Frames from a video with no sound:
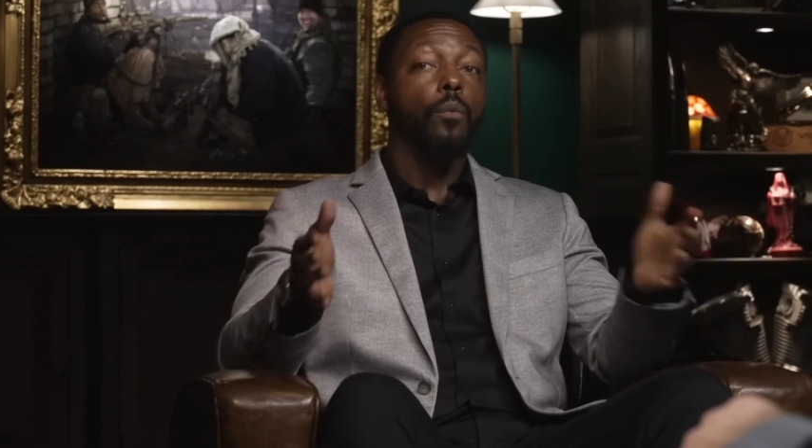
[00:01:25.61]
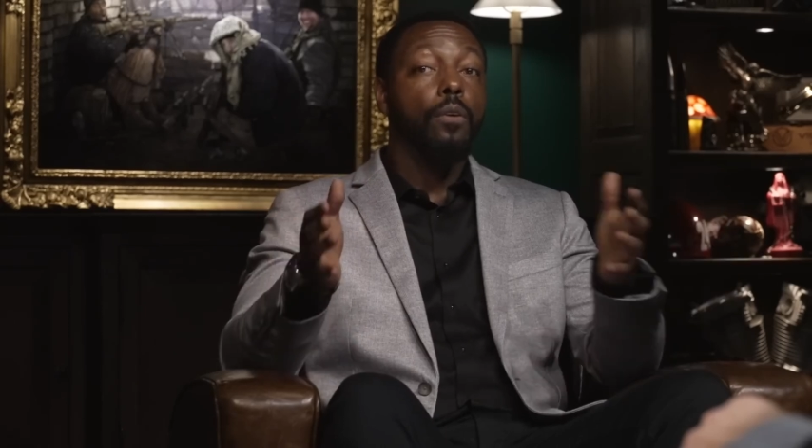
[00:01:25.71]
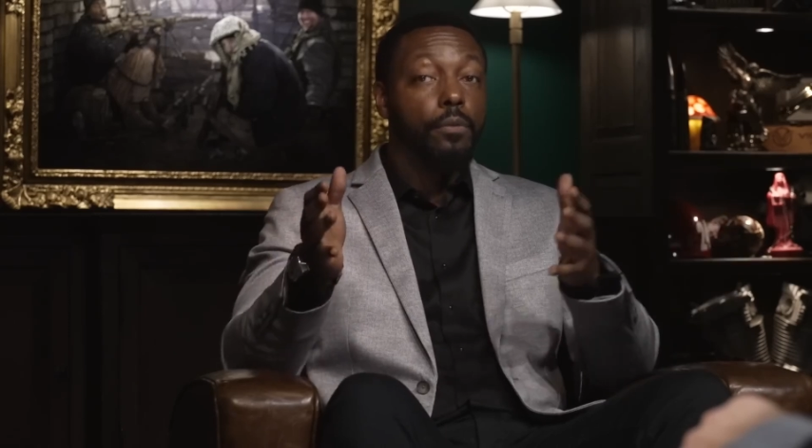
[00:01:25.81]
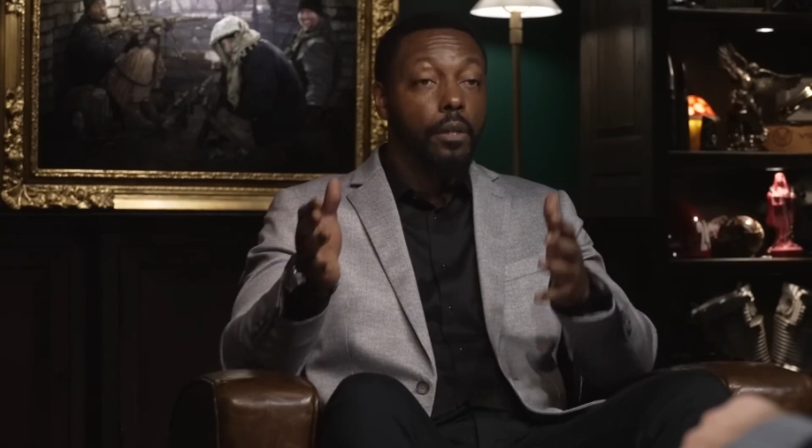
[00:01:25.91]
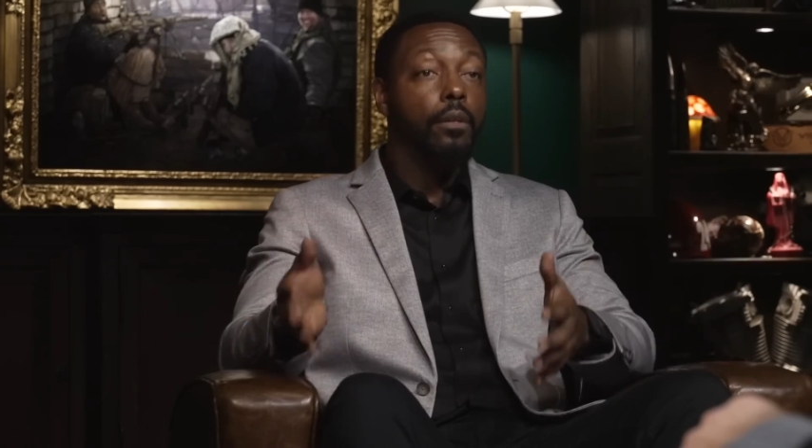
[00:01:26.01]

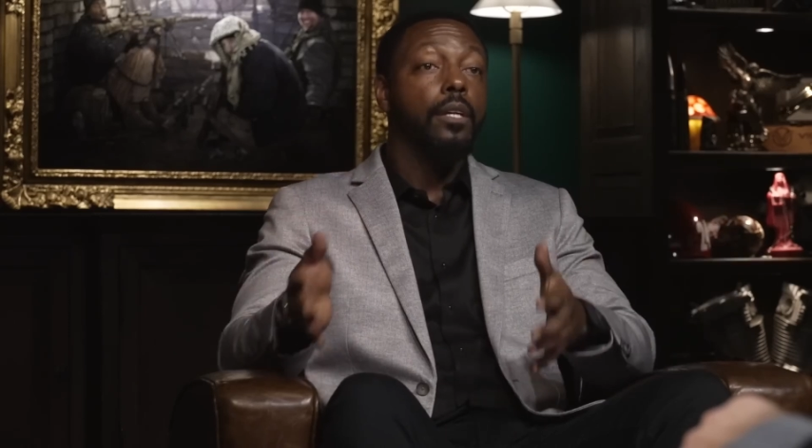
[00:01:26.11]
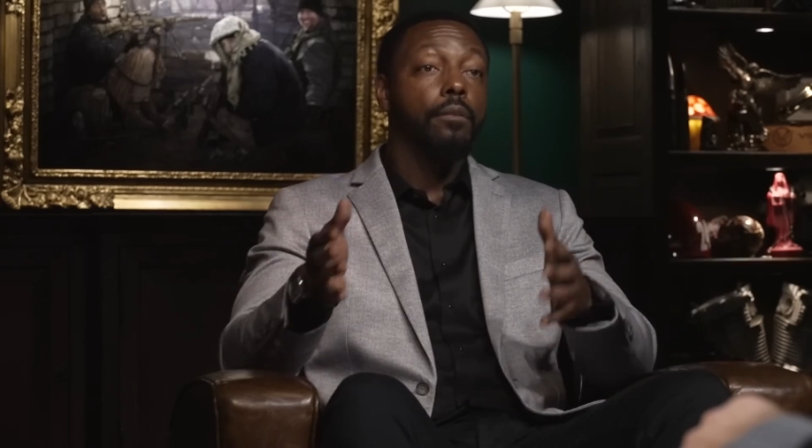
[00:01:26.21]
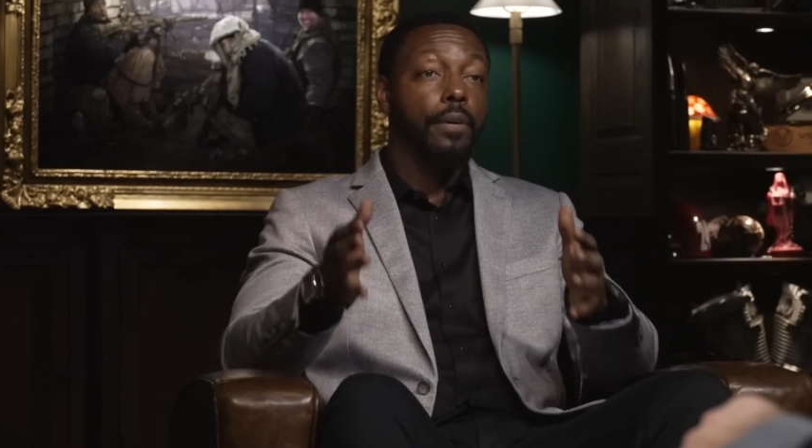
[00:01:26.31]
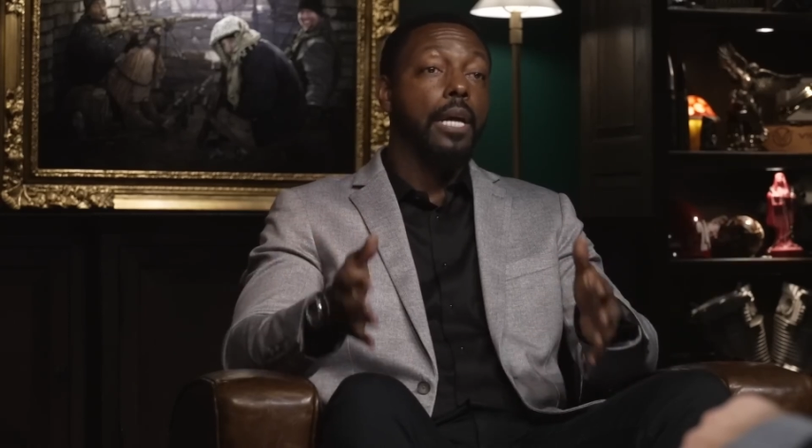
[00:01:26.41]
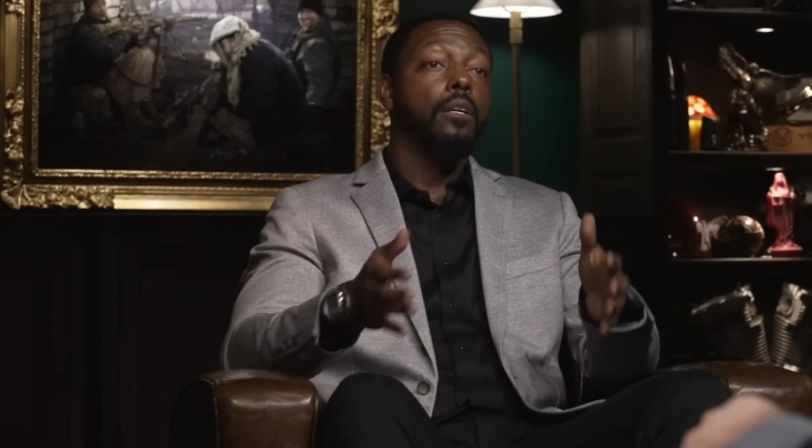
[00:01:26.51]
We've literally
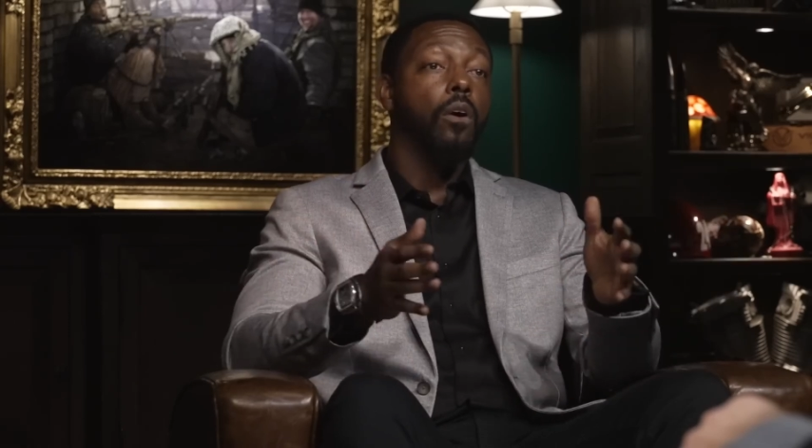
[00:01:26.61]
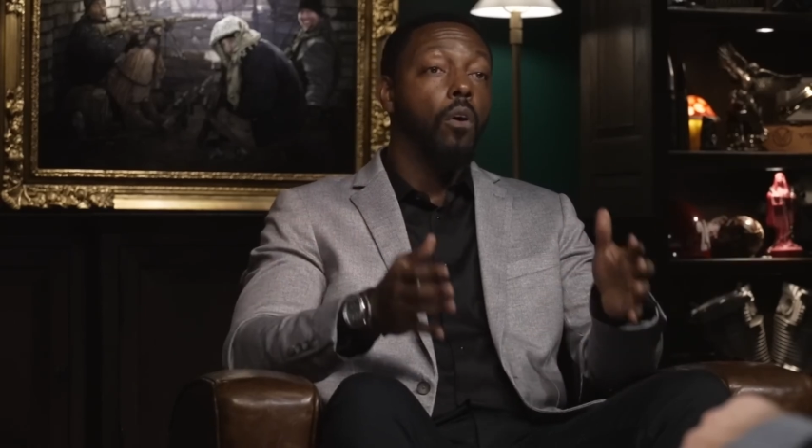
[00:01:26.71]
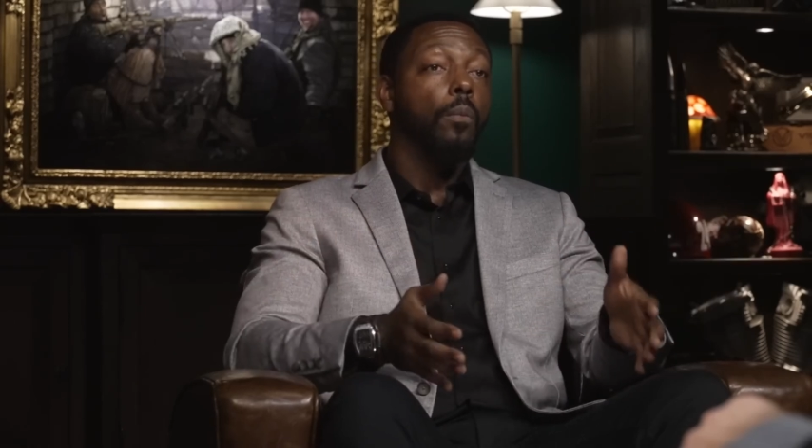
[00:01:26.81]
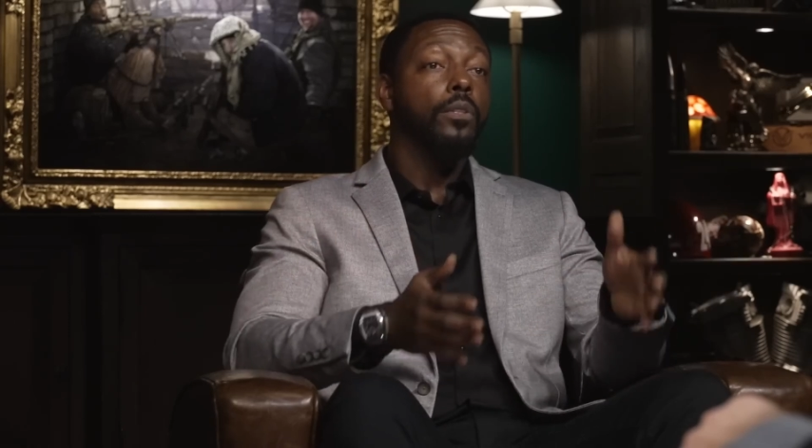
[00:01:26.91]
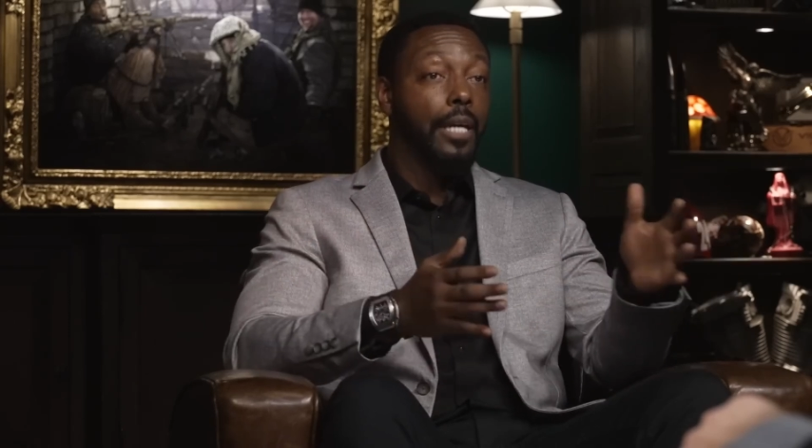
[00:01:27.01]
invaded almost